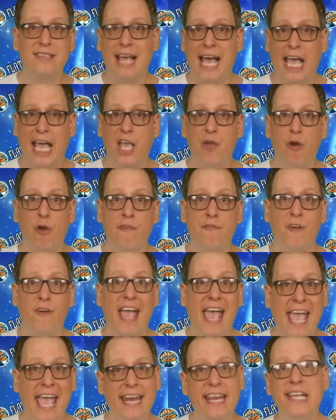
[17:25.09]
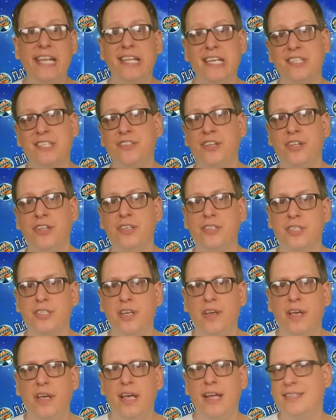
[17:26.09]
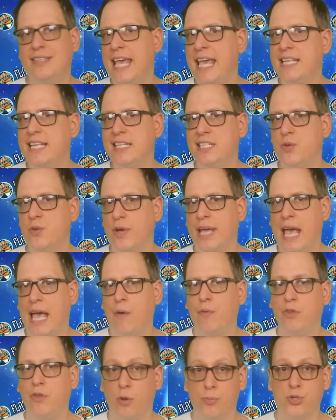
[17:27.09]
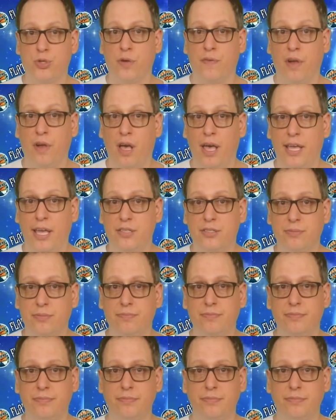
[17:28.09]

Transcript: is accurate for any distance and takes into account the observer height.